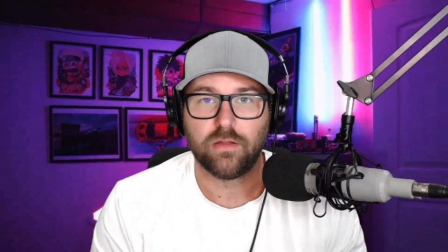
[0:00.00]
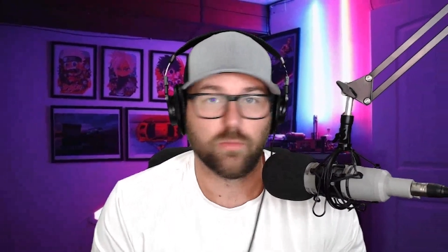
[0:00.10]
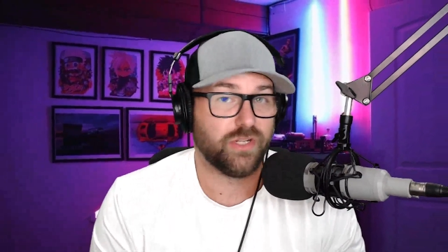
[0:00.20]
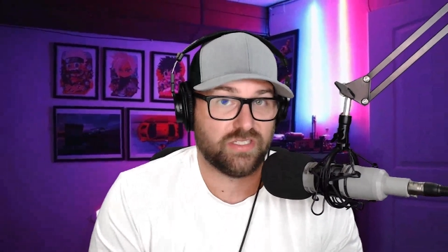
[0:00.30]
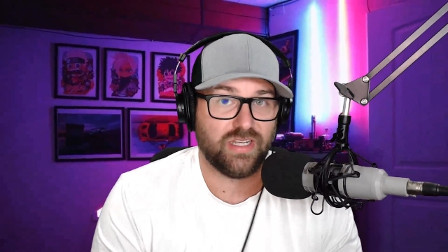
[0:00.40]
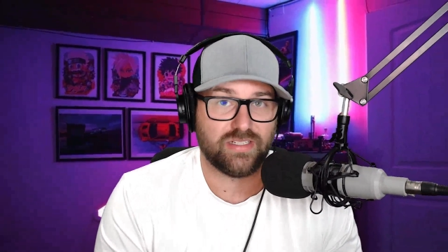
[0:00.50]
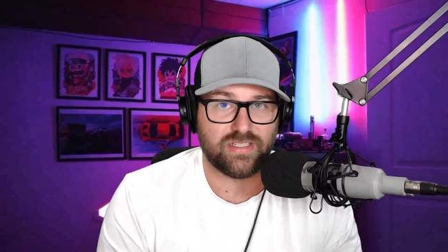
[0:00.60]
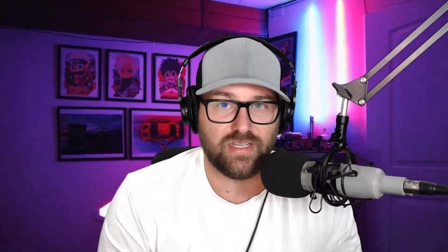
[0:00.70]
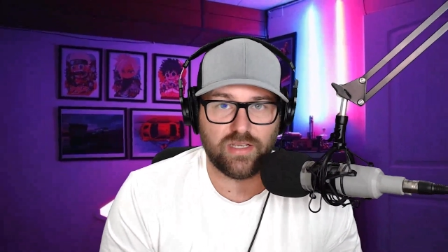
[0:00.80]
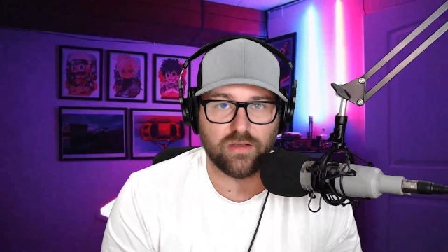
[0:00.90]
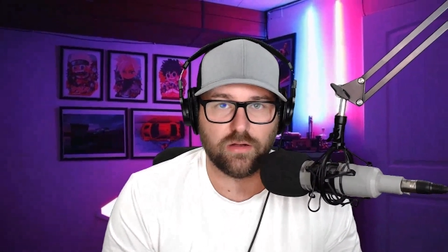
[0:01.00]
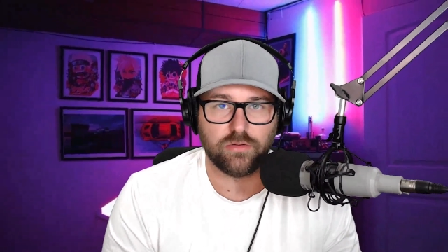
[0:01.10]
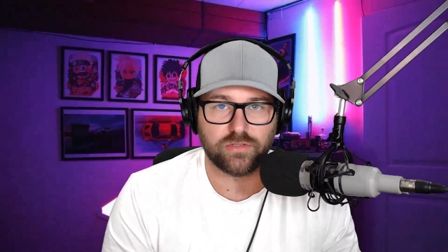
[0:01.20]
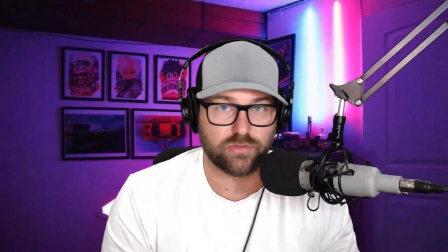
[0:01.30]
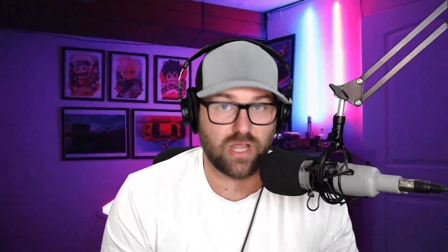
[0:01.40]
When you see
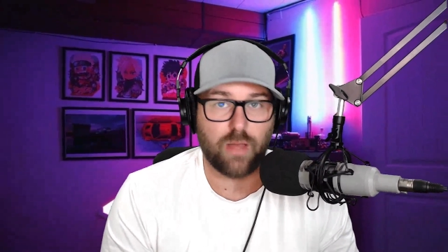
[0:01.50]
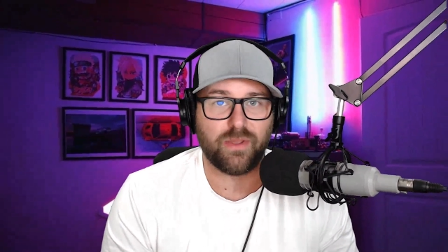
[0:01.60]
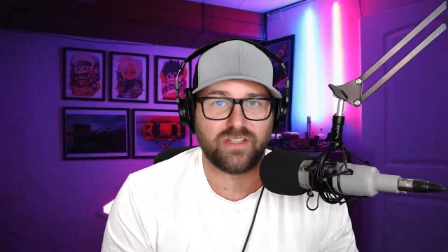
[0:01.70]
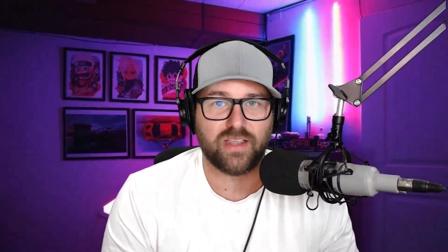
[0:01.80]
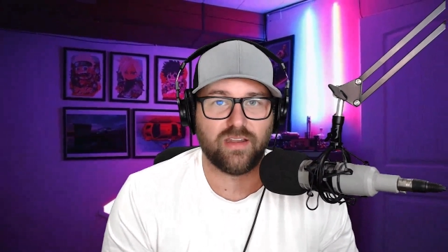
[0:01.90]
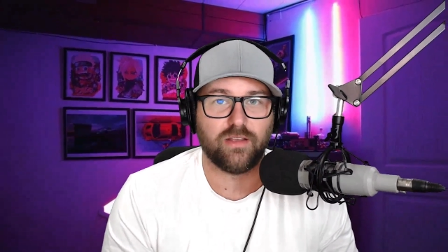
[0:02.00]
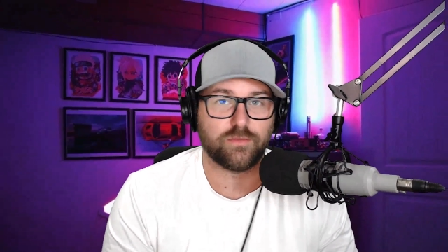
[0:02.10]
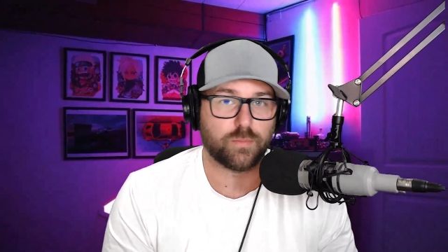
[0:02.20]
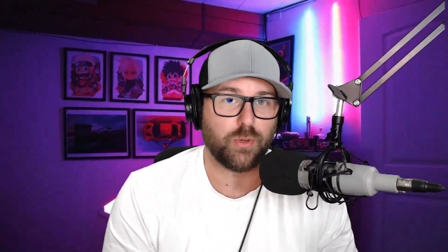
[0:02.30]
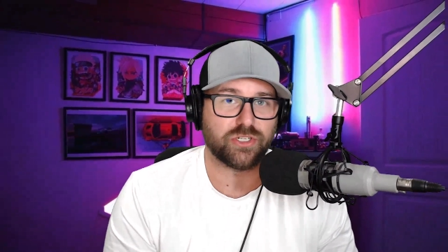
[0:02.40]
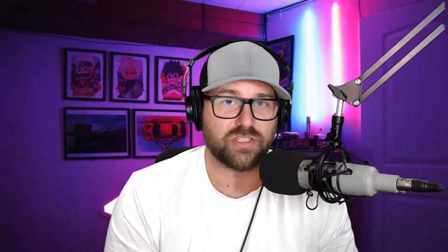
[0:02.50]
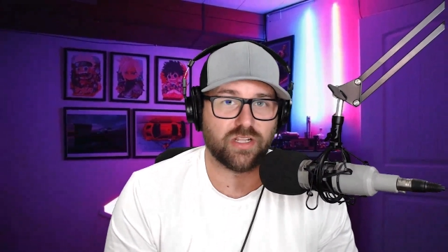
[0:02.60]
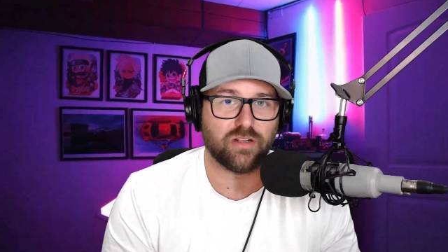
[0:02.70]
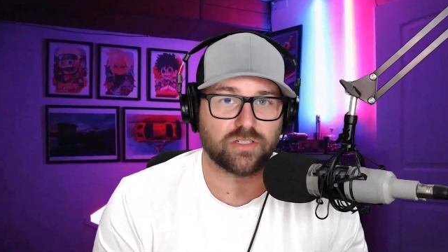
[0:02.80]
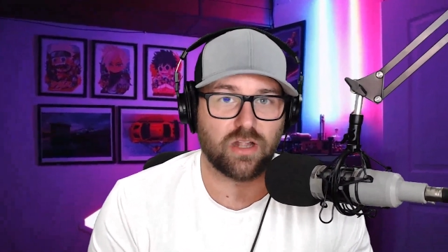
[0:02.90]
CEOs or top executives
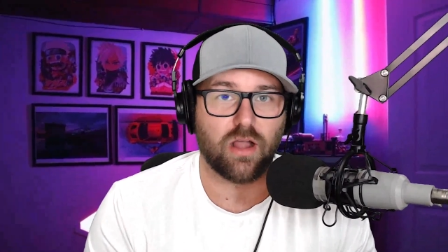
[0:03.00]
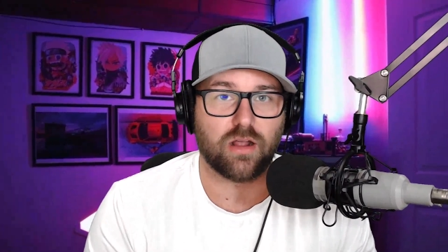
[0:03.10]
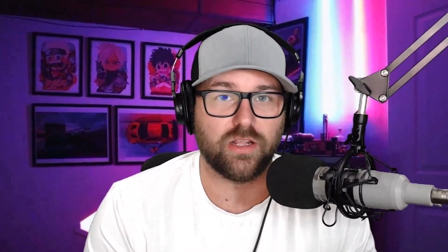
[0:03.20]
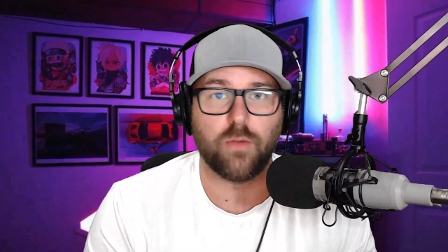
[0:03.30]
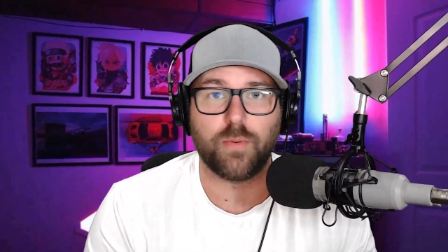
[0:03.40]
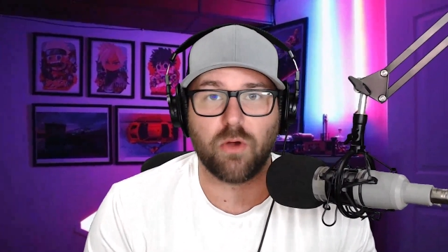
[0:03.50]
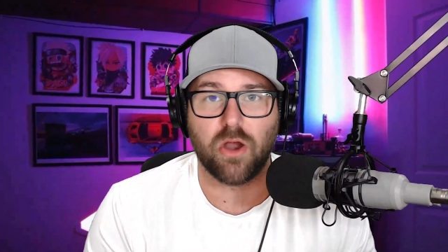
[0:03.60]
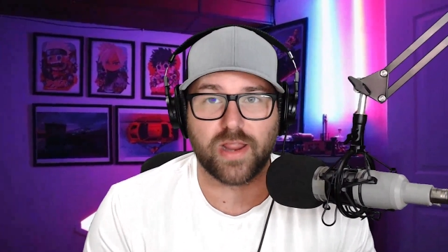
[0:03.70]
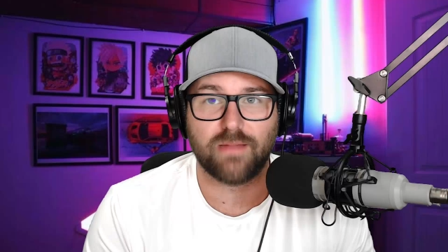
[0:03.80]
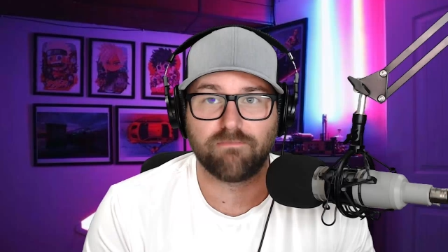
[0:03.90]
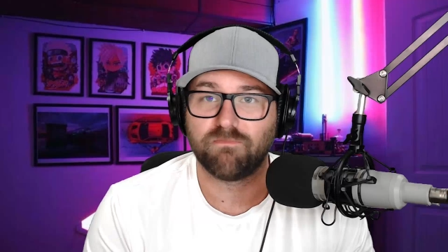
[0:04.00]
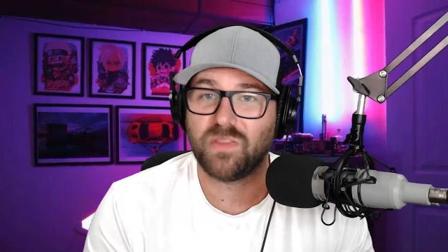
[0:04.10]
purchasing their stock on the open market,